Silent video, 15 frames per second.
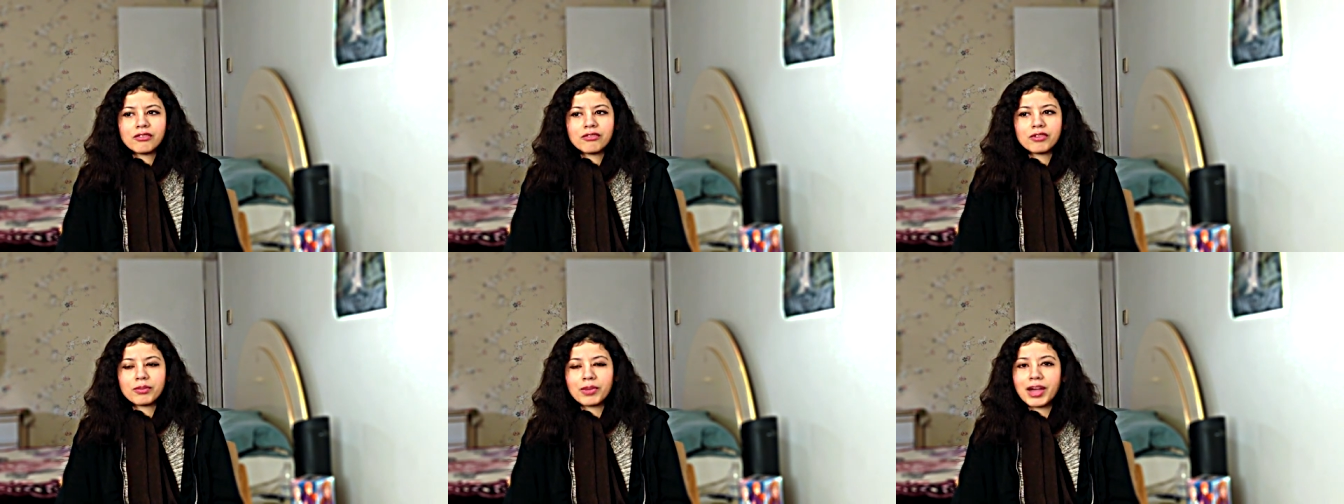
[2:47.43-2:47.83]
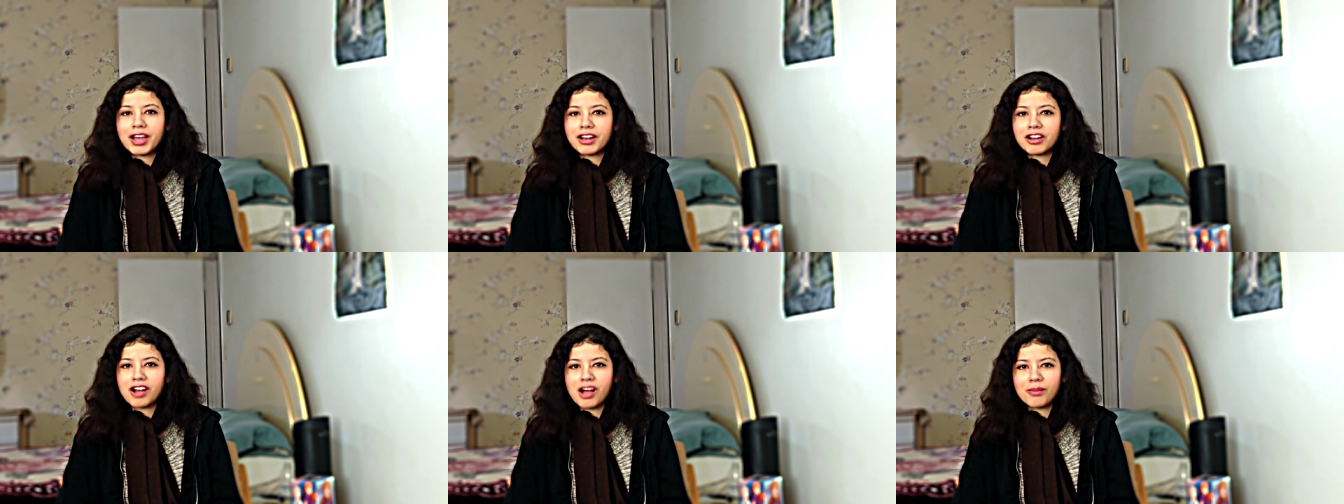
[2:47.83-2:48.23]
reply
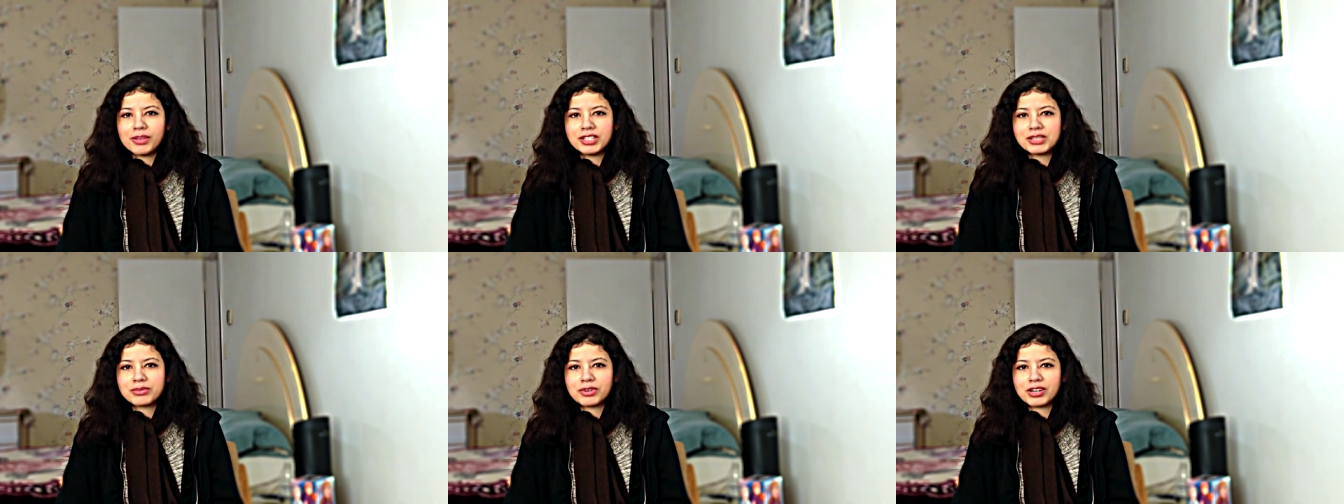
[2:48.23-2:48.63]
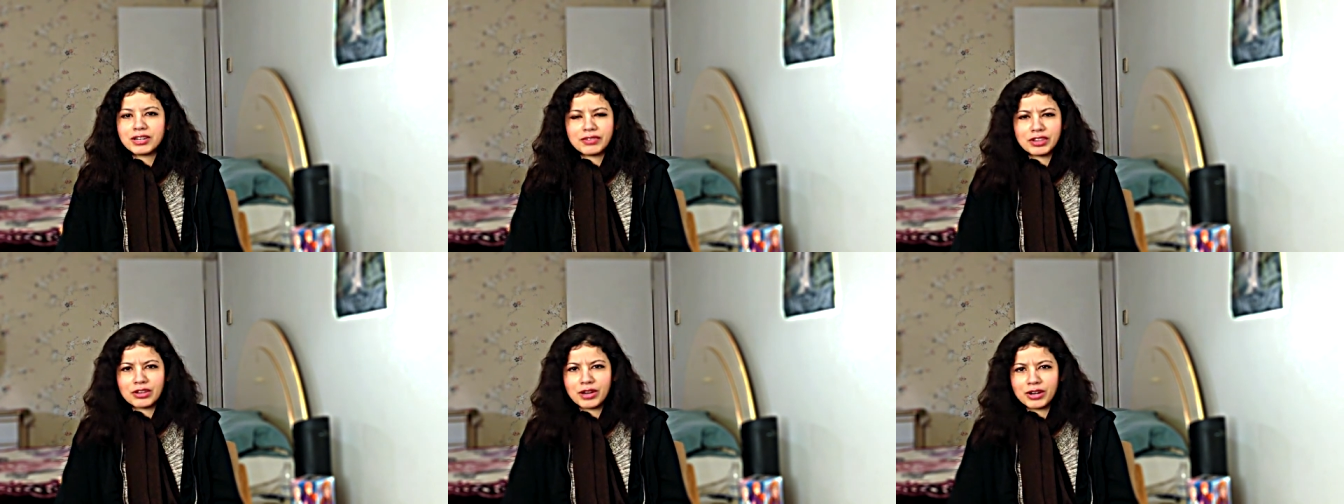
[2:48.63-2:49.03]
to comments more,
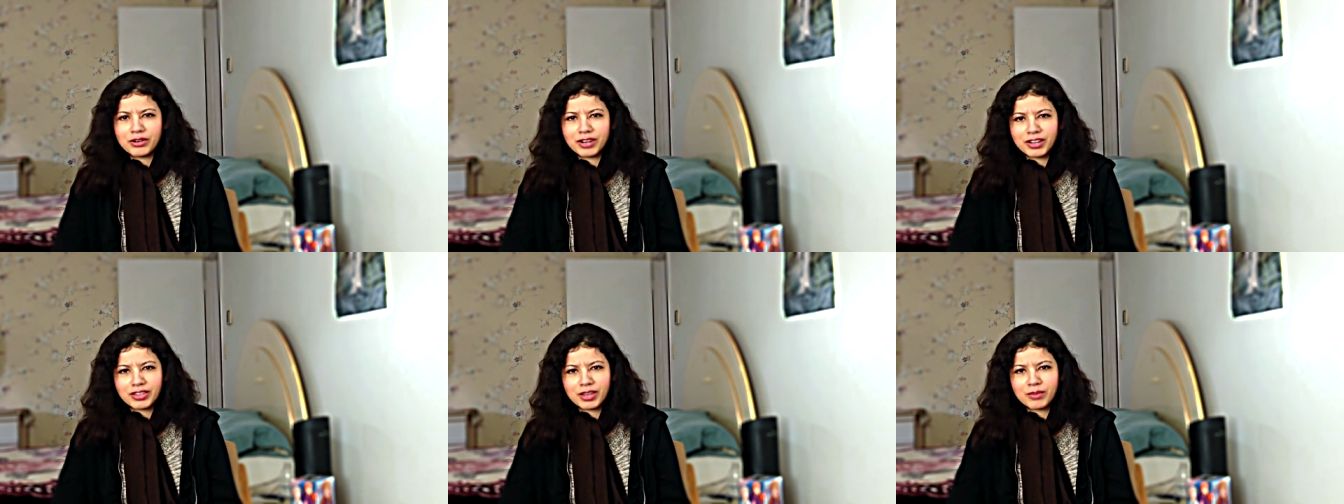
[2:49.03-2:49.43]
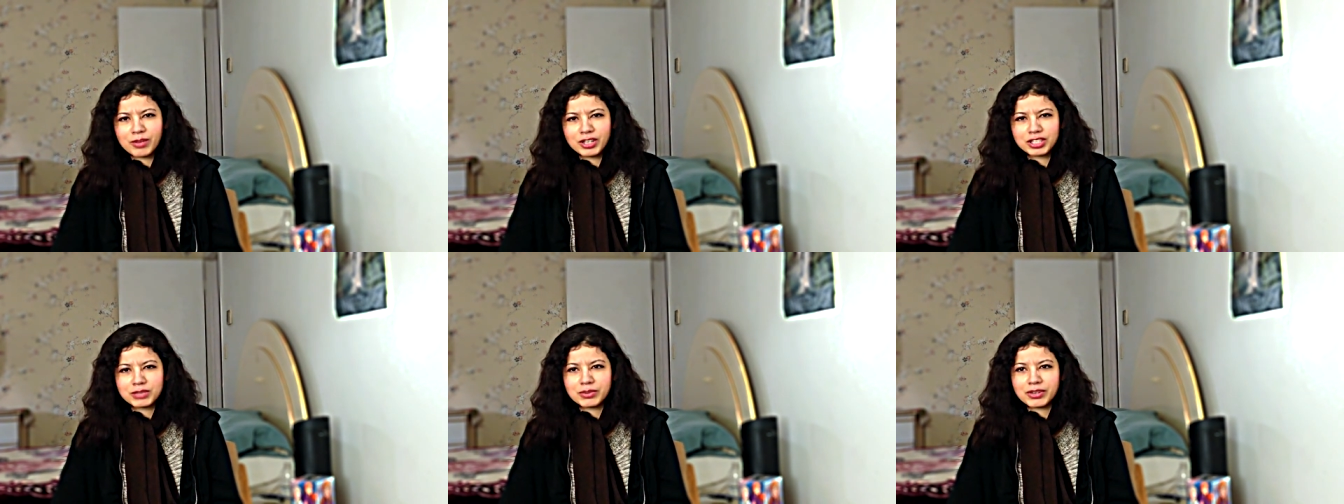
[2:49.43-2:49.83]
even though I don't get that
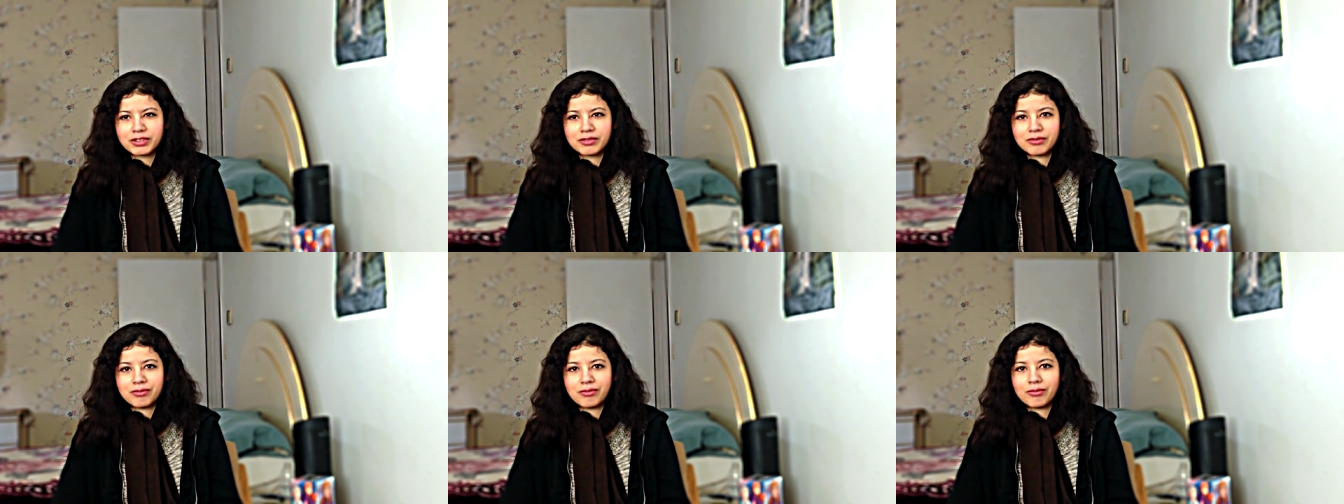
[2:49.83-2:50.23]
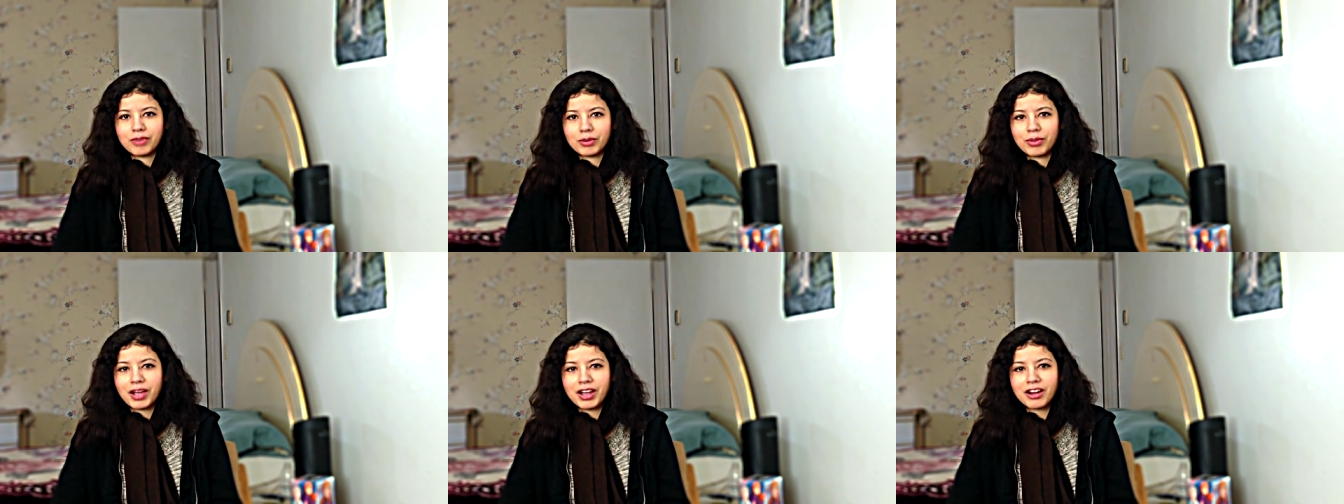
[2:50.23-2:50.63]
much, but
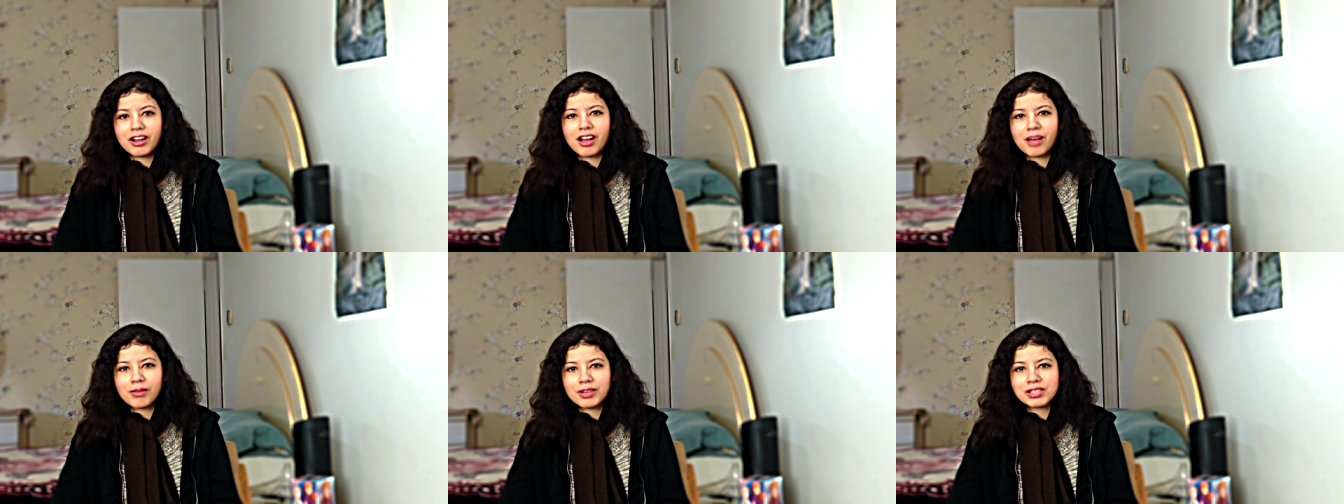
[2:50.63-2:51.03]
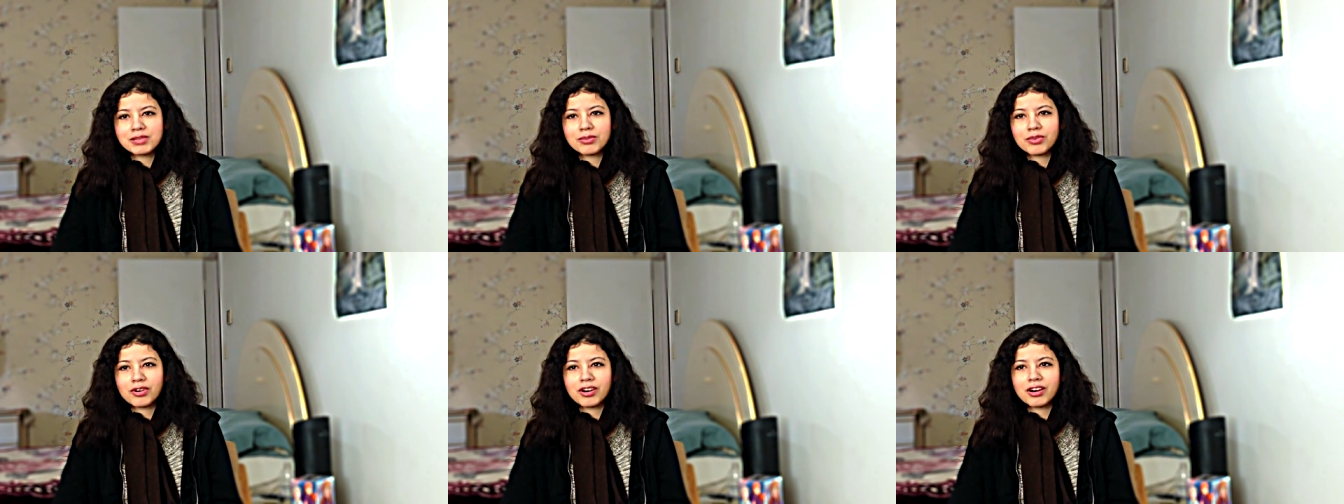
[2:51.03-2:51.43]
reply to comments
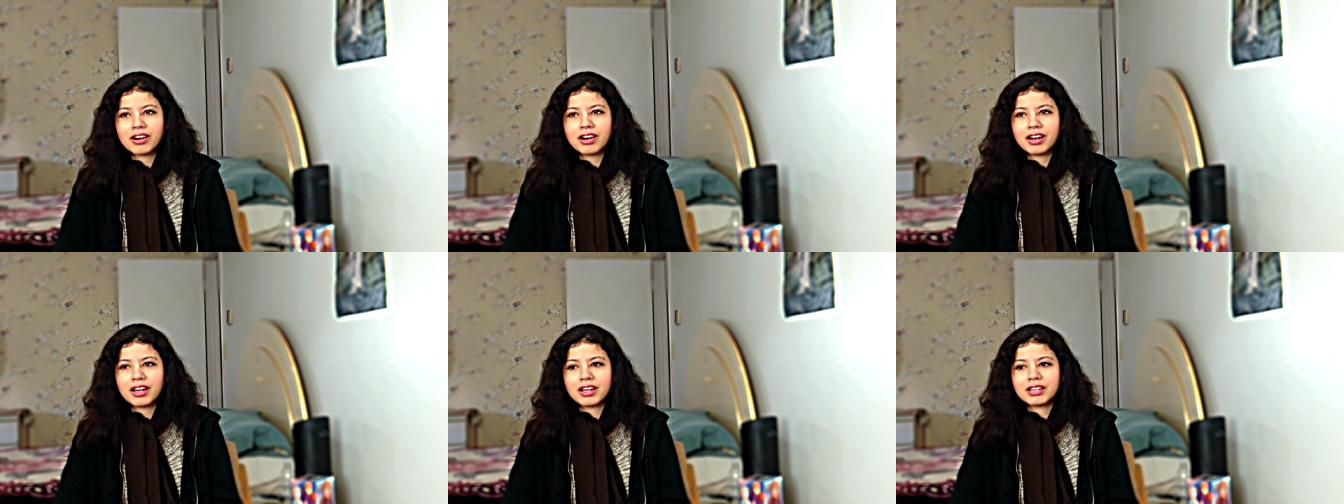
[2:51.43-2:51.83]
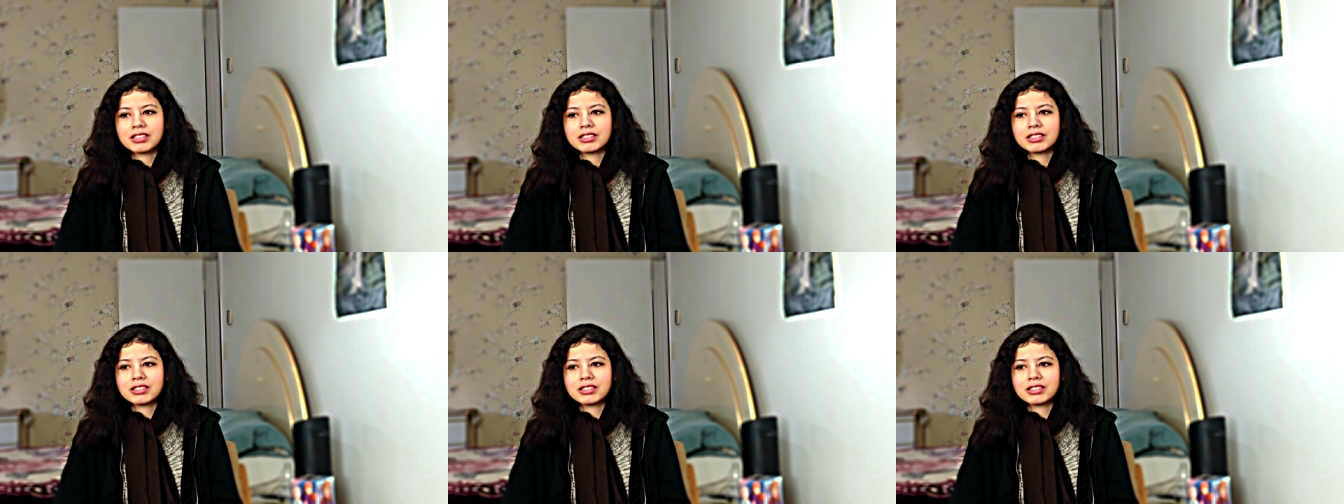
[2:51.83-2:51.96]
more and